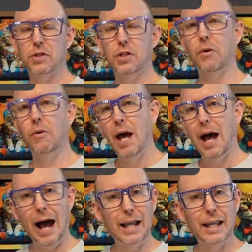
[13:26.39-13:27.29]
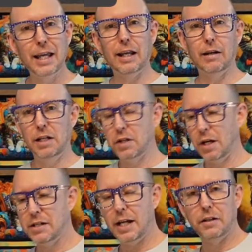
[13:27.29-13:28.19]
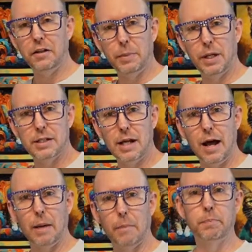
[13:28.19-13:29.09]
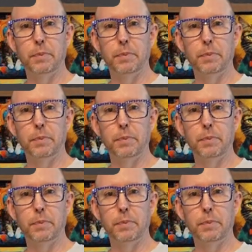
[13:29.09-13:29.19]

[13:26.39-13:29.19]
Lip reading: So I get it. It's going to take a little bit of time,